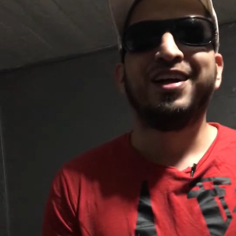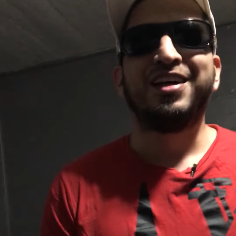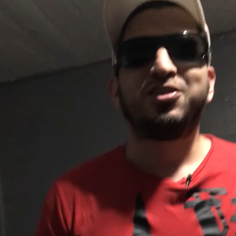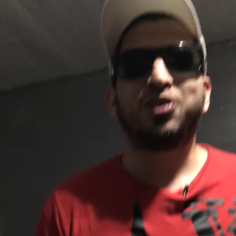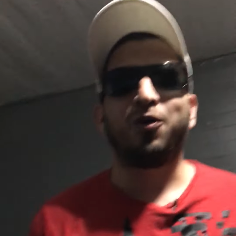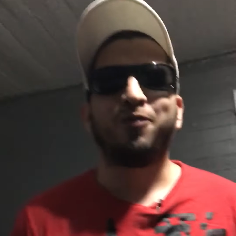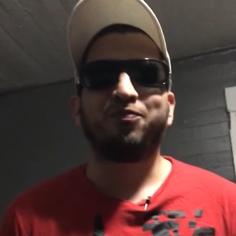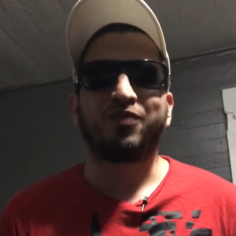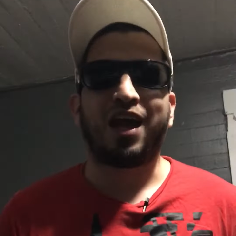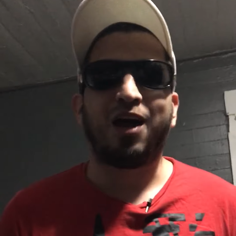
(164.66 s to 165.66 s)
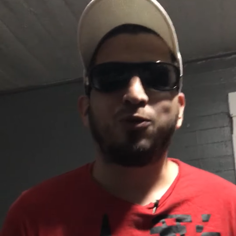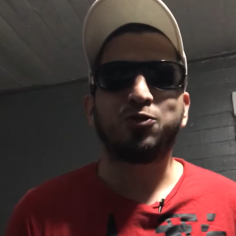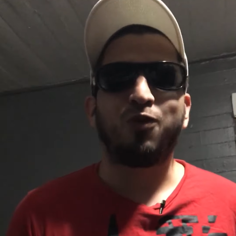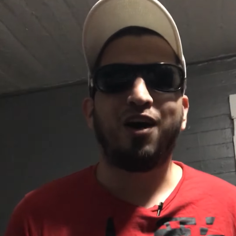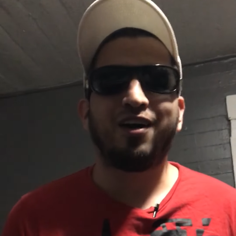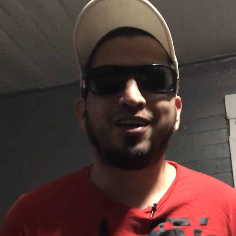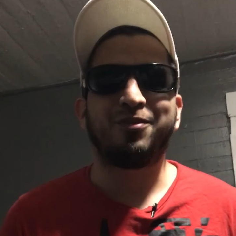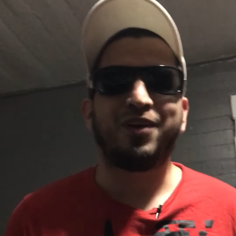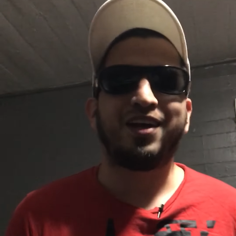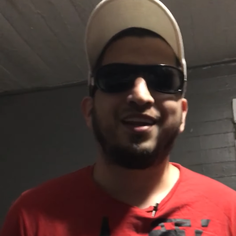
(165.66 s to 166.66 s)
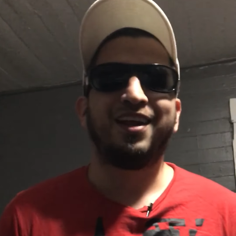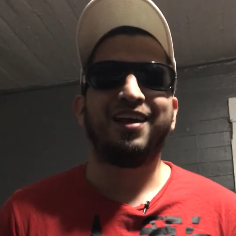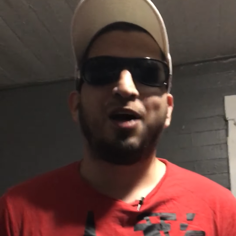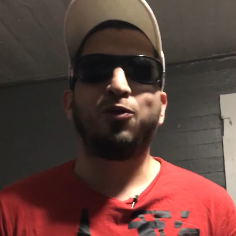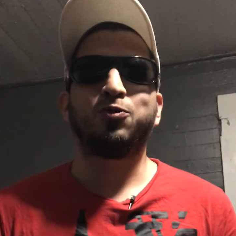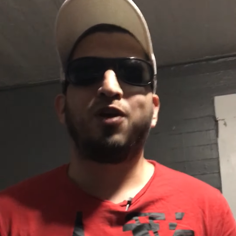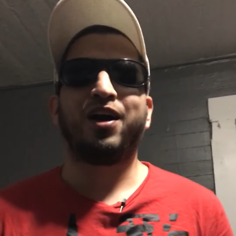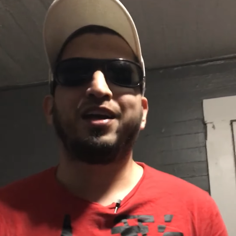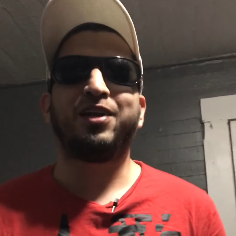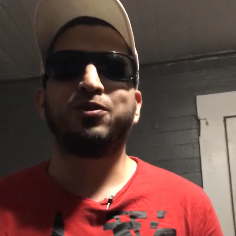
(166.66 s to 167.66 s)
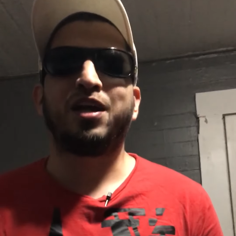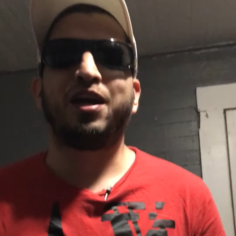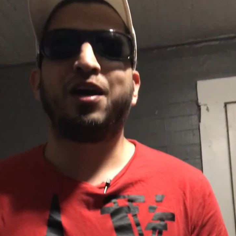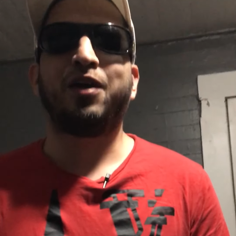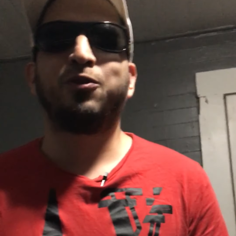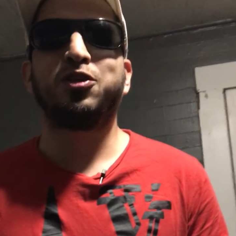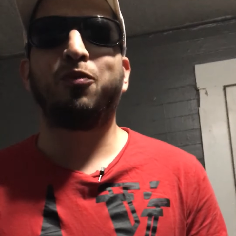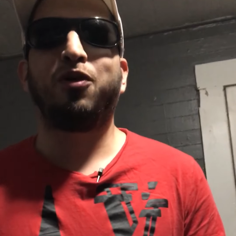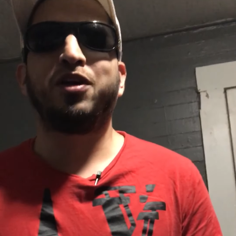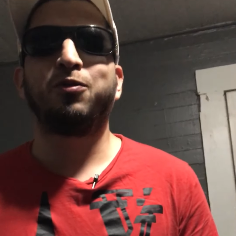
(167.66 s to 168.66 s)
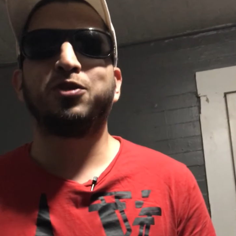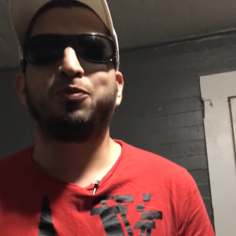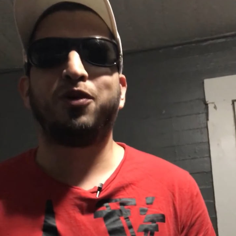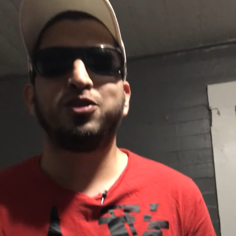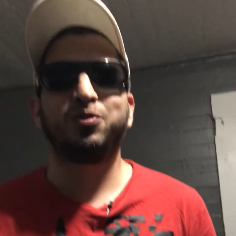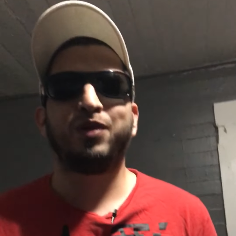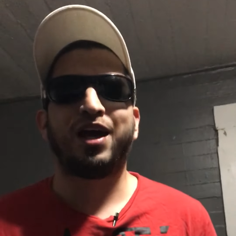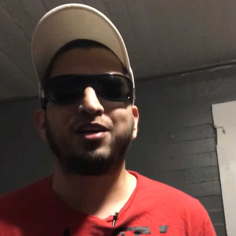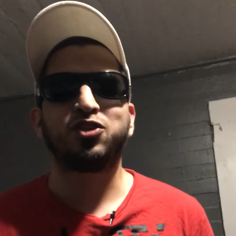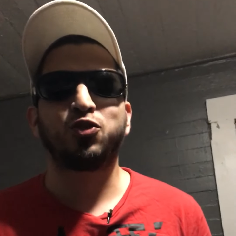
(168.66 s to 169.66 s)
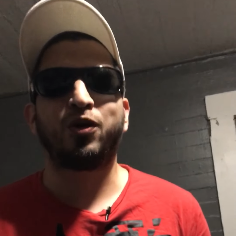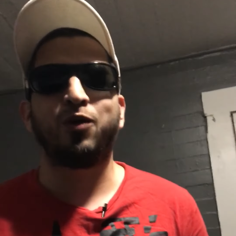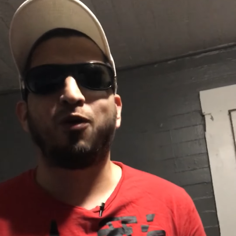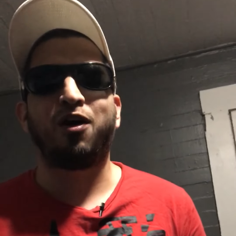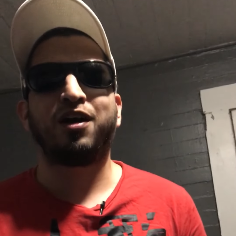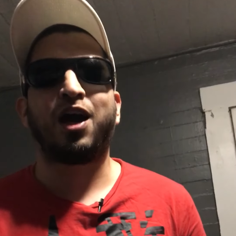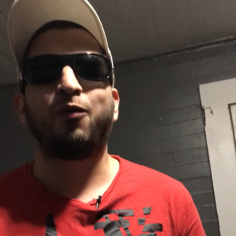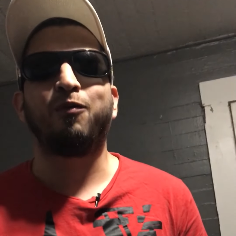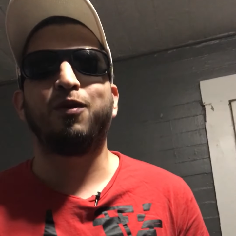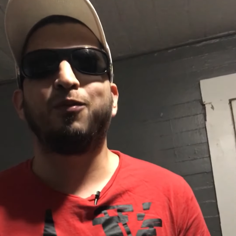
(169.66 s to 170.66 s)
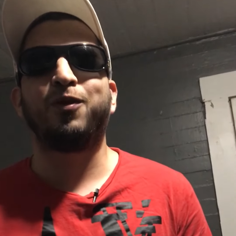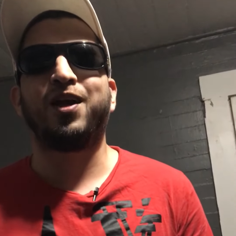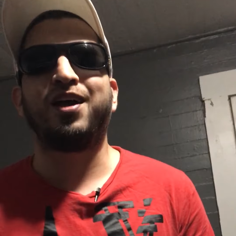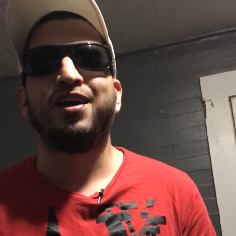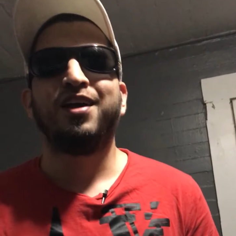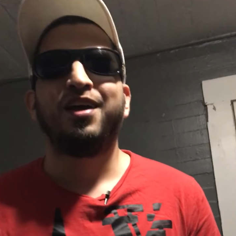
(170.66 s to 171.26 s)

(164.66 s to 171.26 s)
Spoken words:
So I was walking, man. I was walking. It was supposed to be like a straight walk. I remember that.